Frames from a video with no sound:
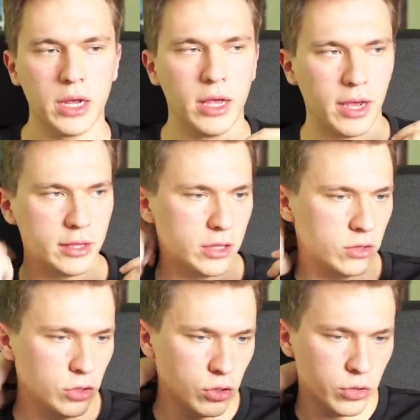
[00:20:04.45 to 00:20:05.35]
and then,
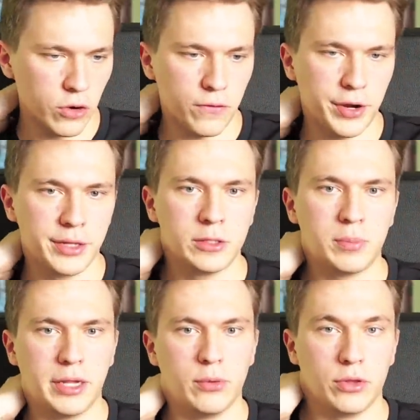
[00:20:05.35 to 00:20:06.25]
you know, your friend
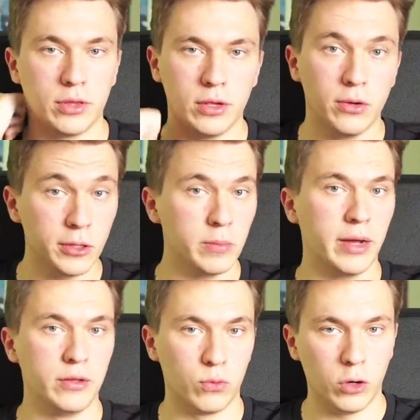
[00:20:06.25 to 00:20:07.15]
played with the Altmile,
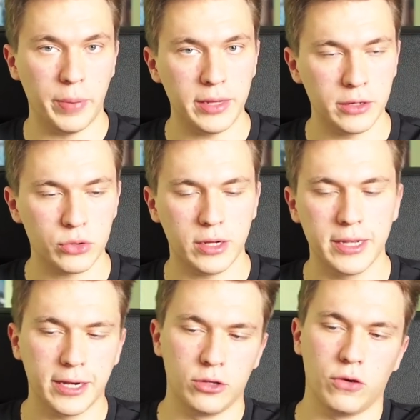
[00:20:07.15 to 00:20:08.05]
the Royal Paladin trial
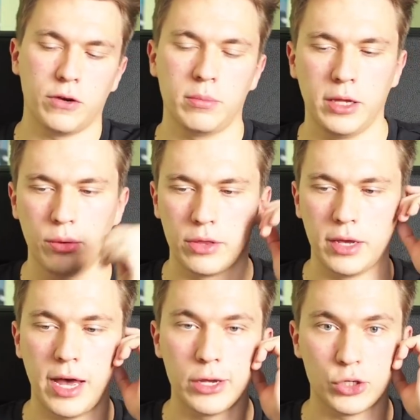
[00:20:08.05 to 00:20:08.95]
deck, and your friend played with the
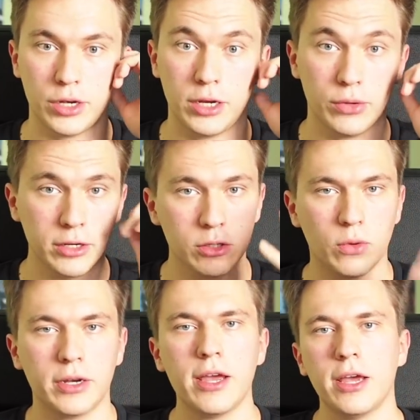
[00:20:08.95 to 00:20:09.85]
Asha Neo Nectar one,